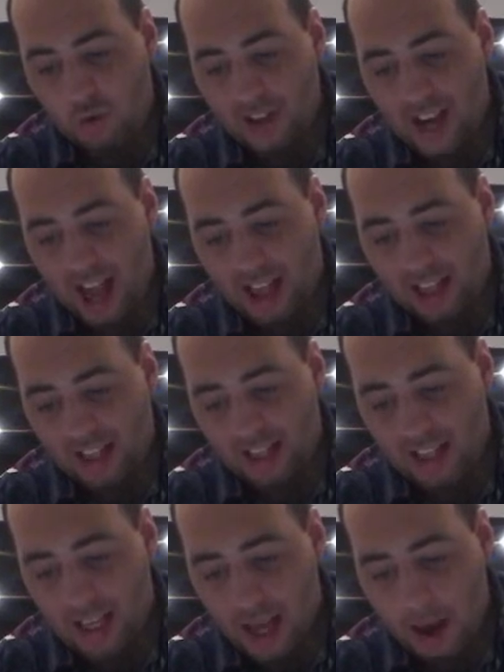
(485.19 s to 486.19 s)

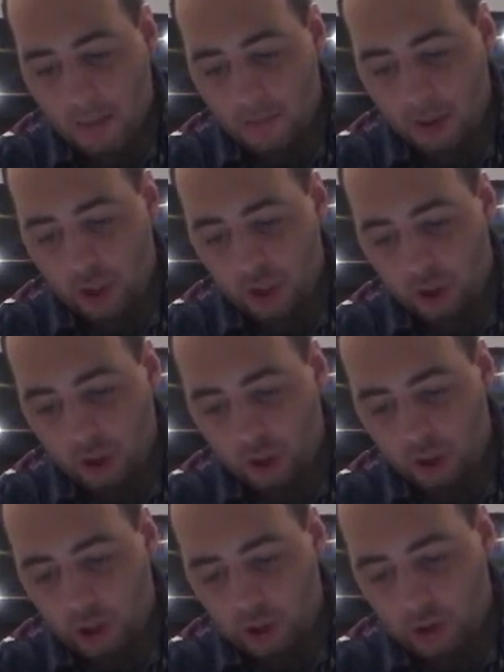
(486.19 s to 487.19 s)
reality, but you
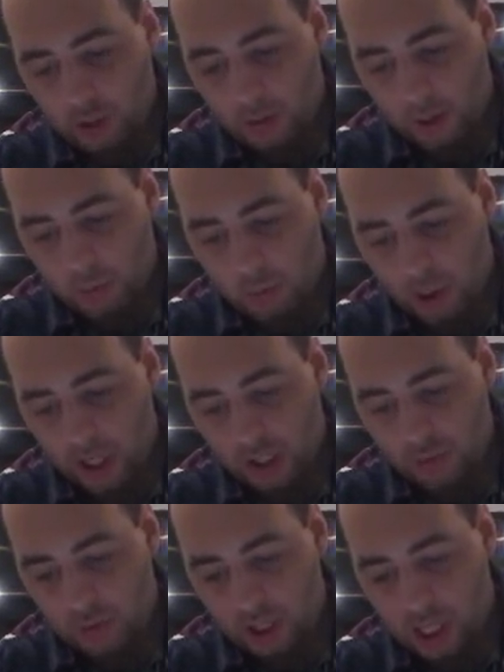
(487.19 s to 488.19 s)
lose grip on what
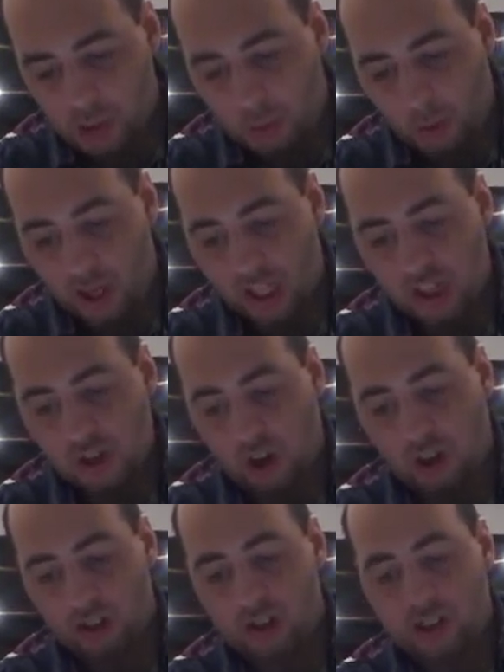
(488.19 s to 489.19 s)
is real and what is
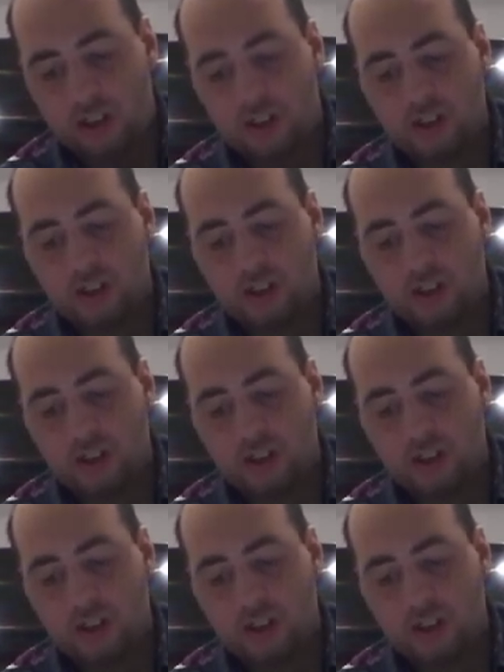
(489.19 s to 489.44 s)
not.